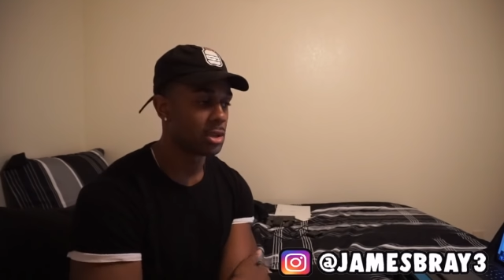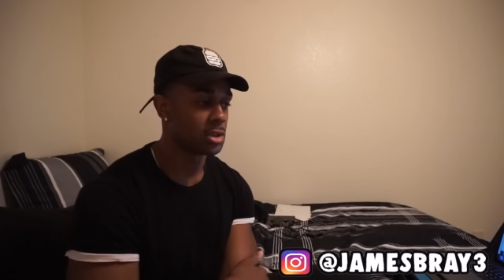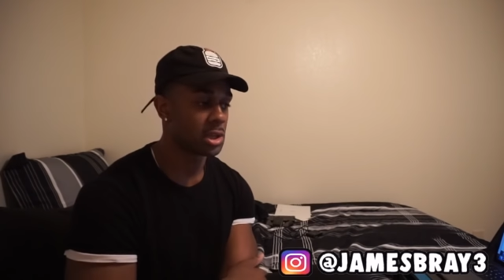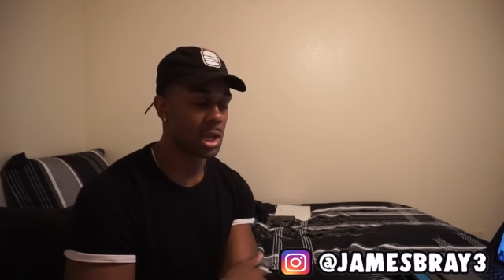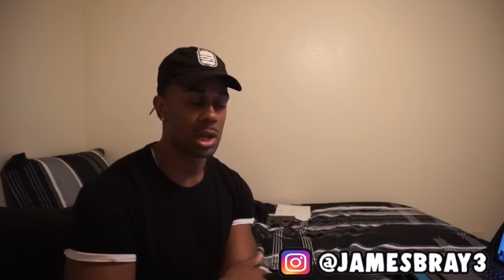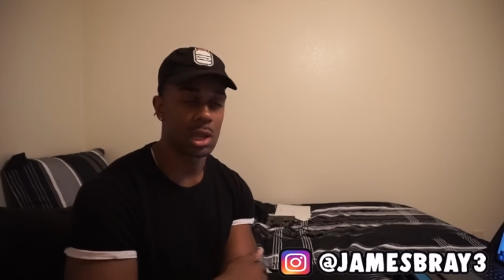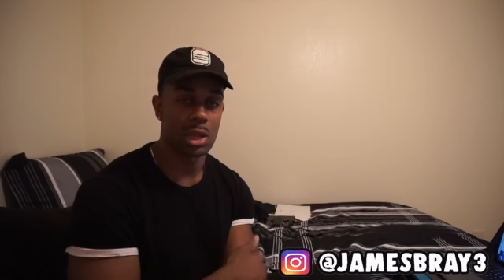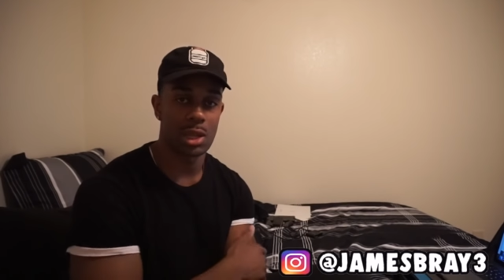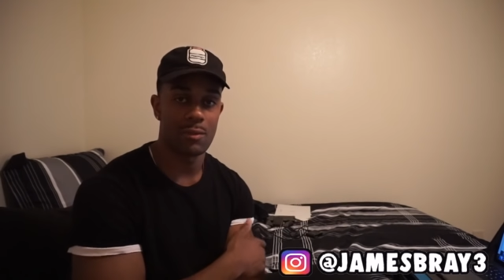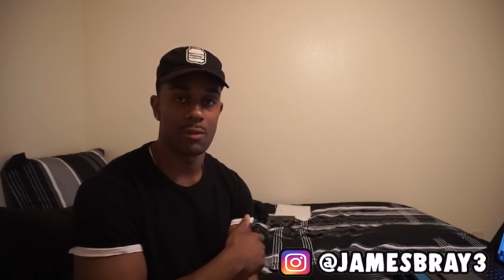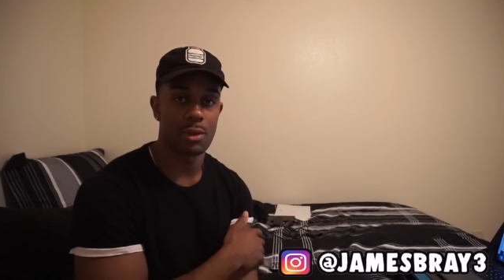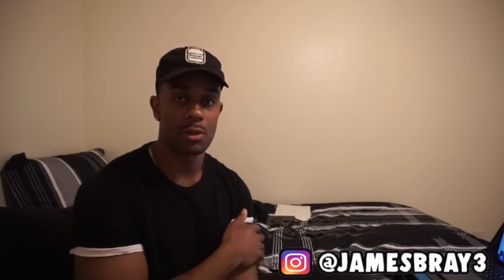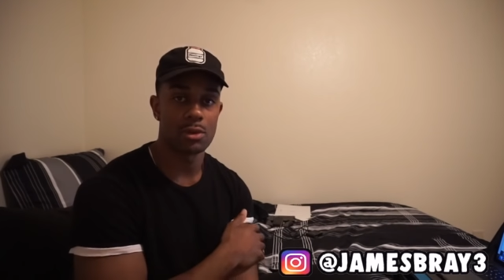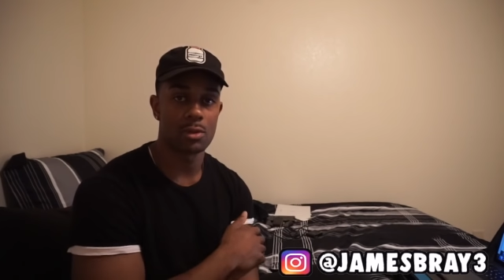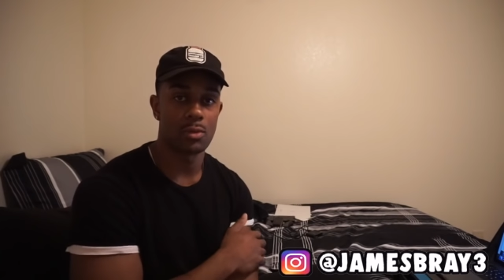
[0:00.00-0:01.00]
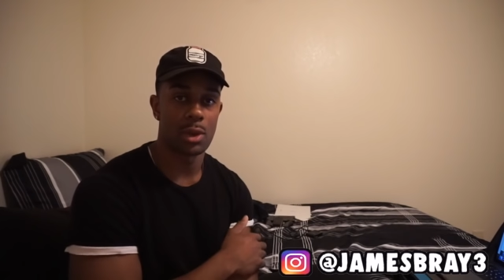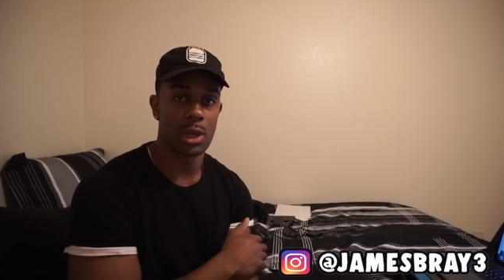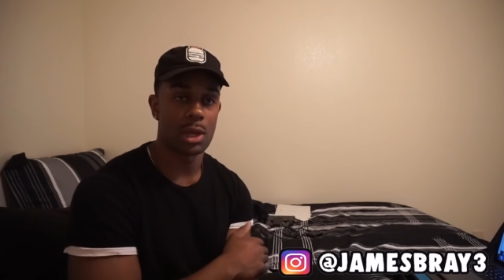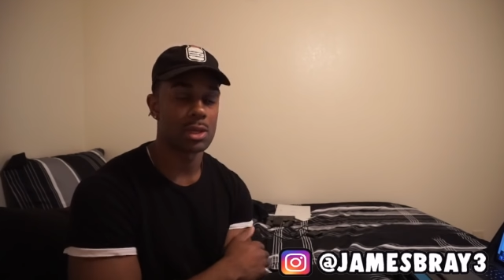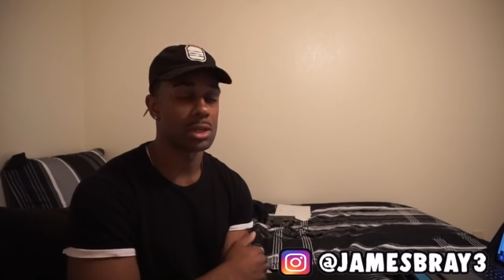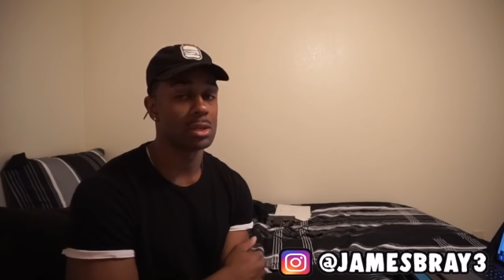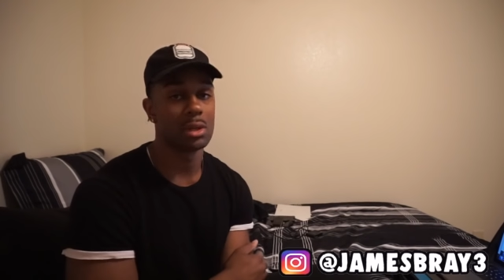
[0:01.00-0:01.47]
just kind of giving those
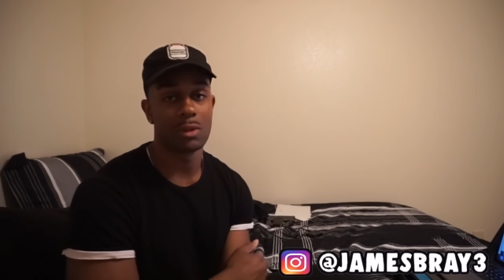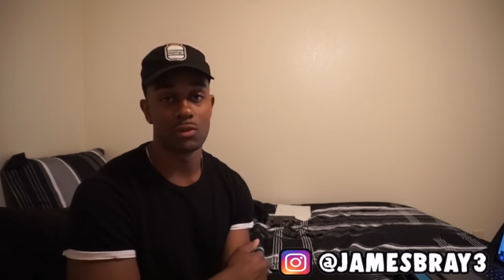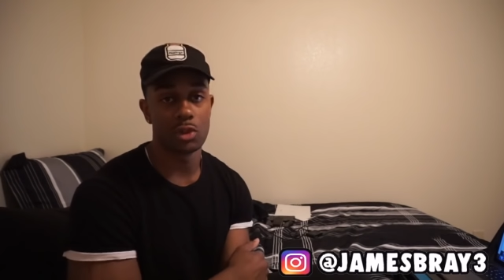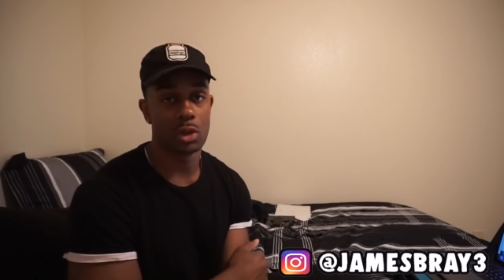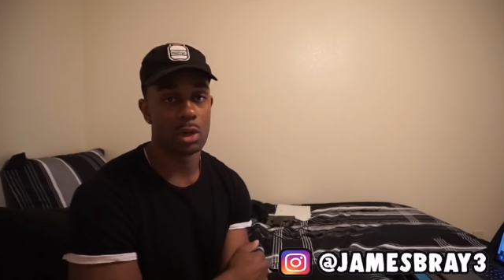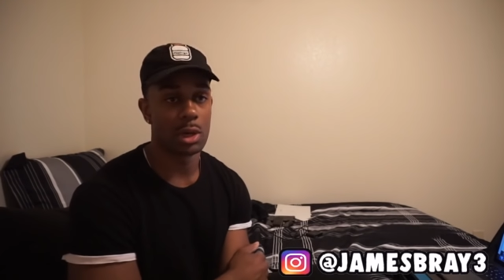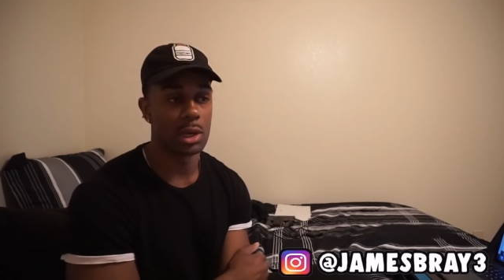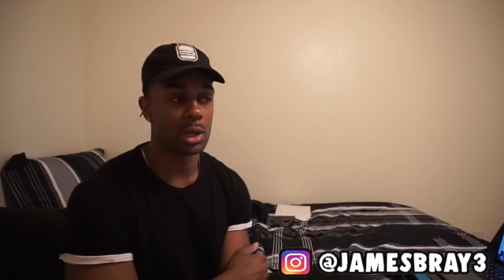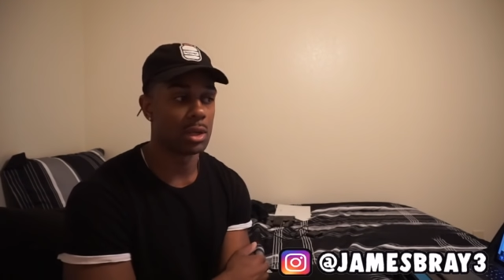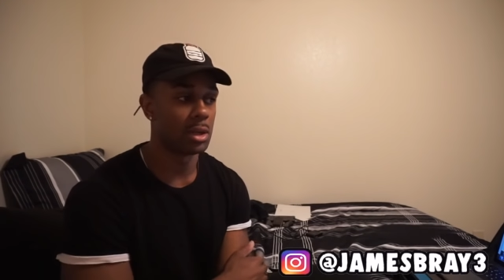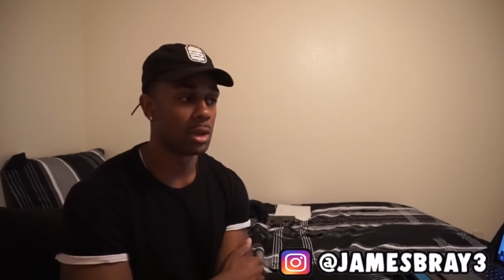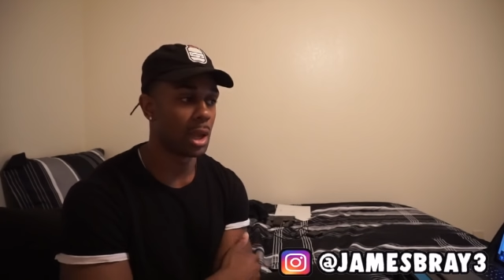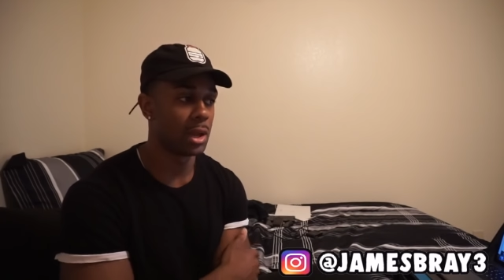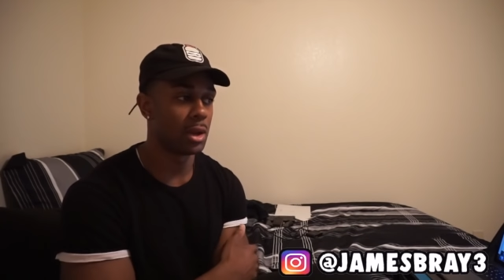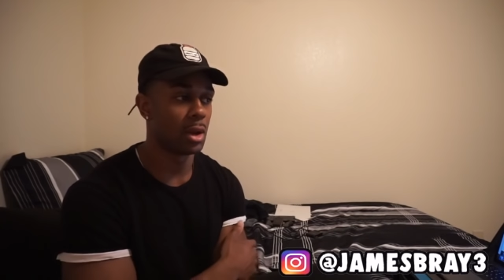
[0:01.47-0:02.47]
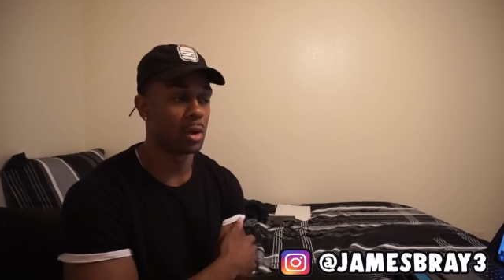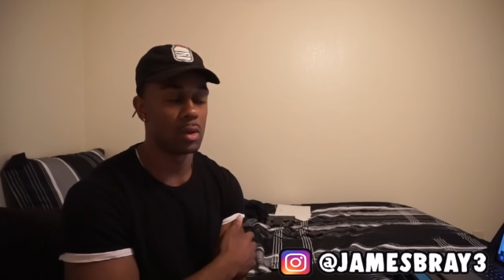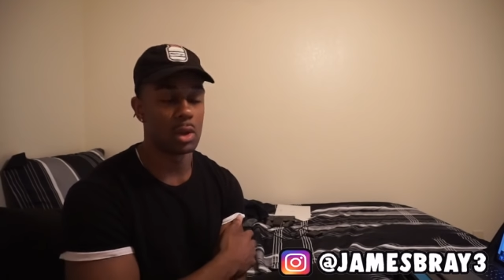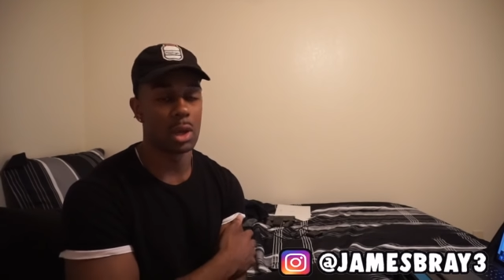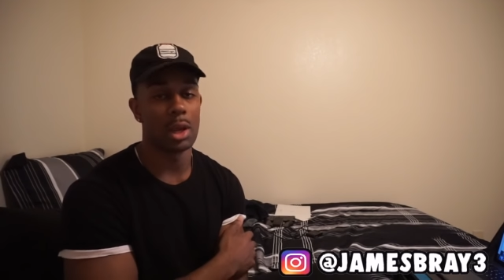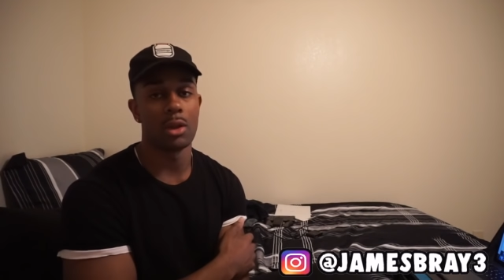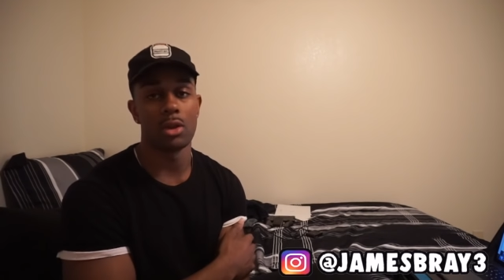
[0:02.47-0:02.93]
away because I love drawing, and I know,
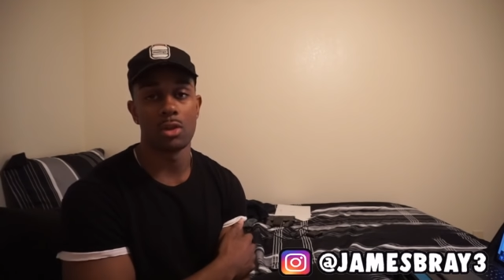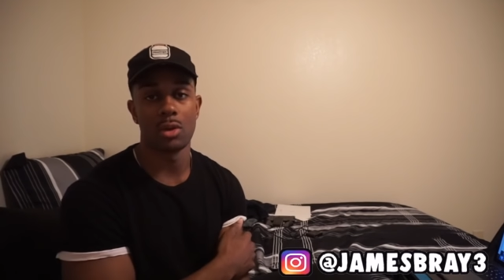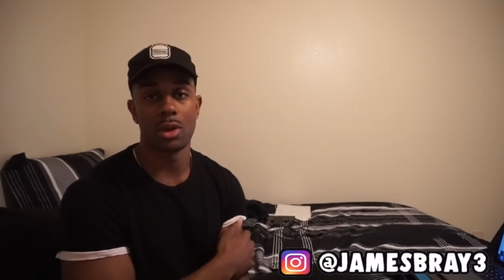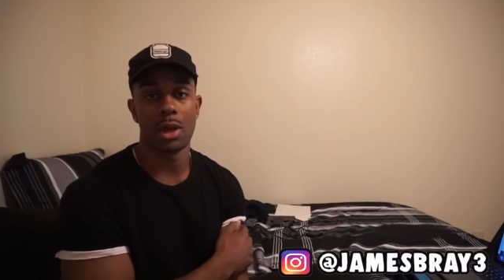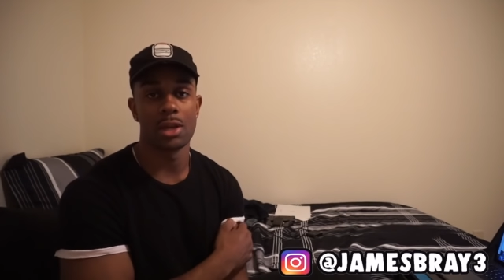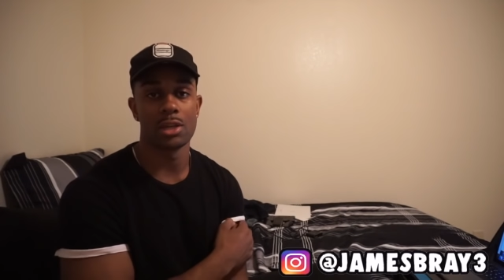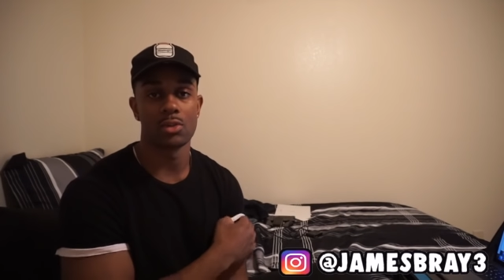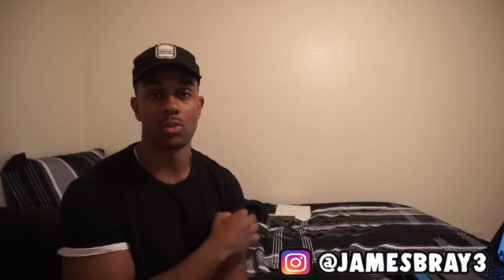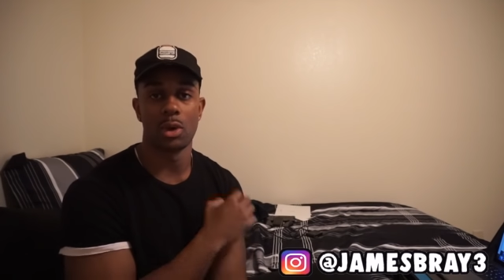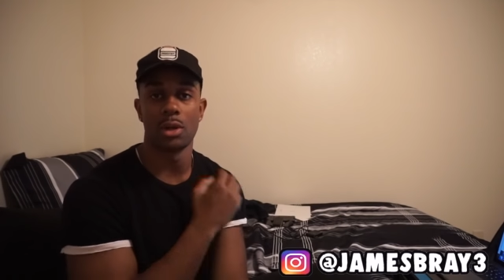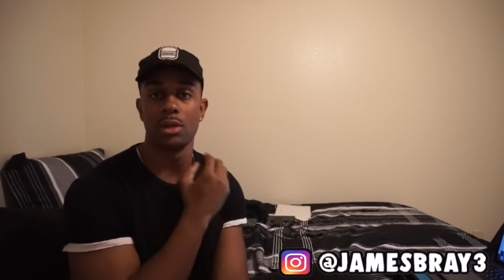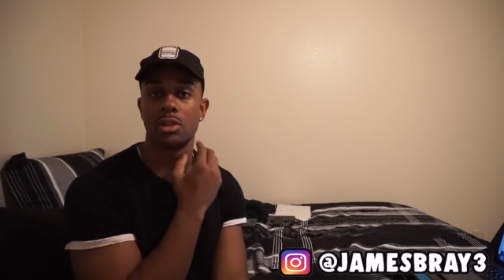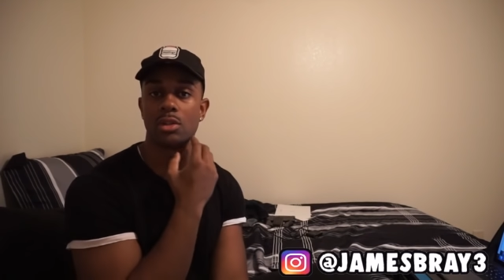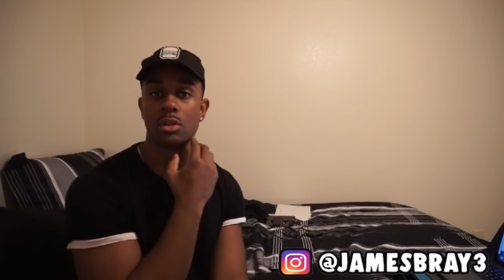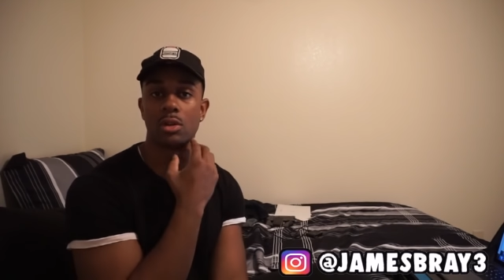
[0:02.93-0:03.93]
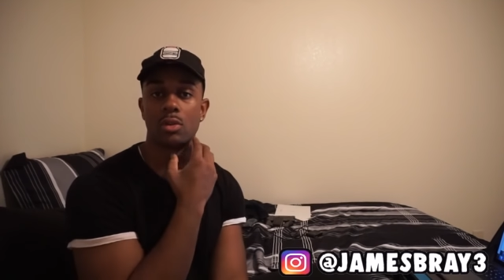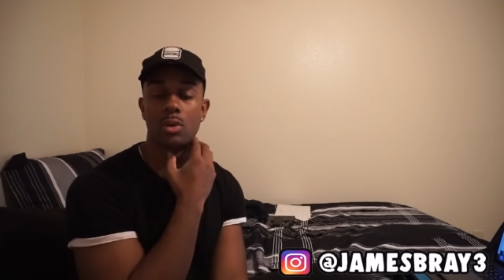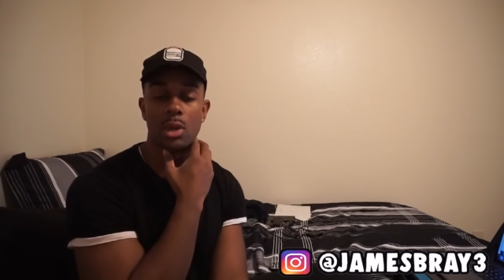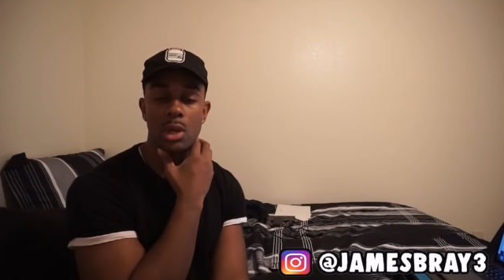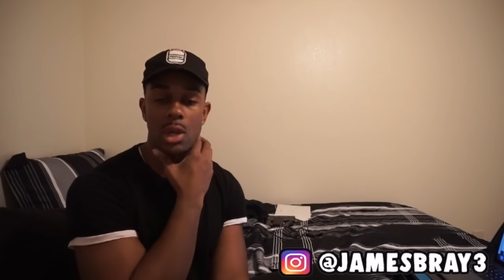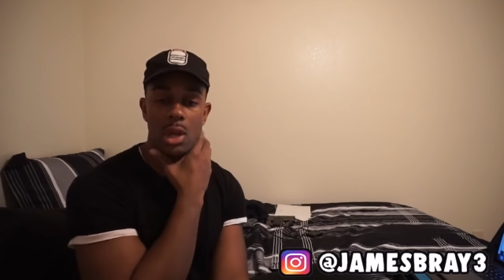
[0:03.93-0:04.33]
yeah, I know you guys want to,